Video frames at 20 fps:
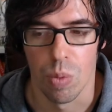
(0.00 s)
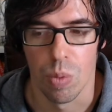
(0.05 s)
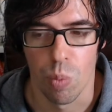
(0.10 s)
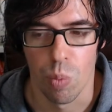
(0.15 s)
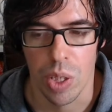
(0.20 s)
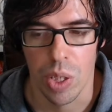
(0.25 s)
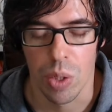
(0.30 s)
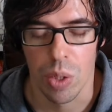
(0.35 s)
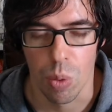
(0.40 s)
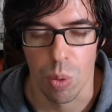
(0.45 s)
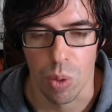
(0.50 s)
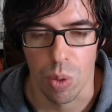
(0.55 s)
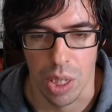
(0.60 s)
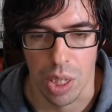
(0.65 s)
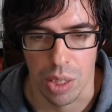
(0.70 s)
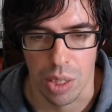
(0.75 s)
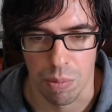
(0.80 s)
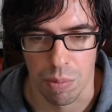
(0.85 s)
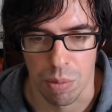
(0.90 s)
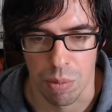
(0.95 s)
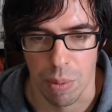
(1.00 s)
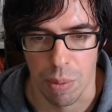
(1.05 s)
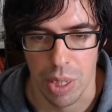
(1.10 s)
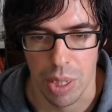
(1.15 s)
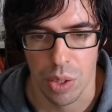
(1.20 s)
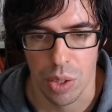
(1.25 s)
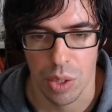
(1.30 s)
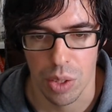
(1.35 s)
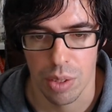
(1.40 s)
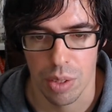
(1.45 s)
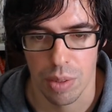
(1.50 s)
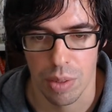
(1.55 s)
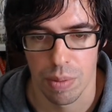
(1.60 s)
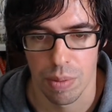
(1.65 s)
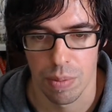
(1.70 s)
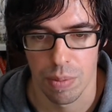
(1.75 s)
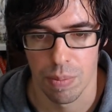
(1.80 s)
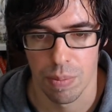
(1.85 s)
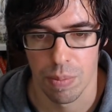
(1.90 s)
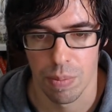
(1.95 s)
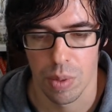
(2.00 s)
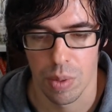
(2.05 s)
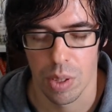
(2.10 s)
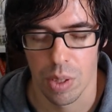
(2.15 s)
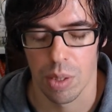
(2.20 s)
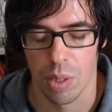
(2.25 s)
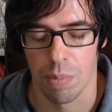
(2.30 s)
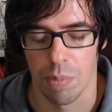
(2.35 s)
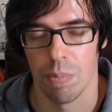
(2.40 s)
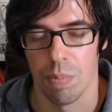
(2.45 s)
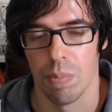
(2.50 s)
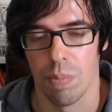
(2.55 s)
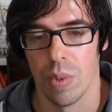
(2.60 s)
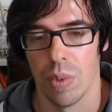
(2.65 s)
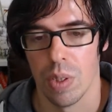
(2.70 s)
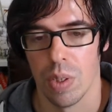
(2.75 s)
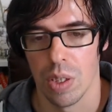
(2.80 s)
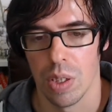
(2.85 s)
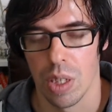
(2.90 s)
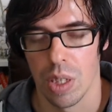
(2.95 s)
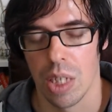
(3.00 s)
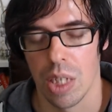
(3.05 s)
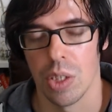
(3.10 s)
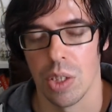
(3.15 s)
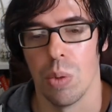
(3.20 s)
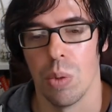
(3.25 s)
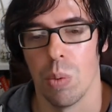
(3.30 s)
recall that information, as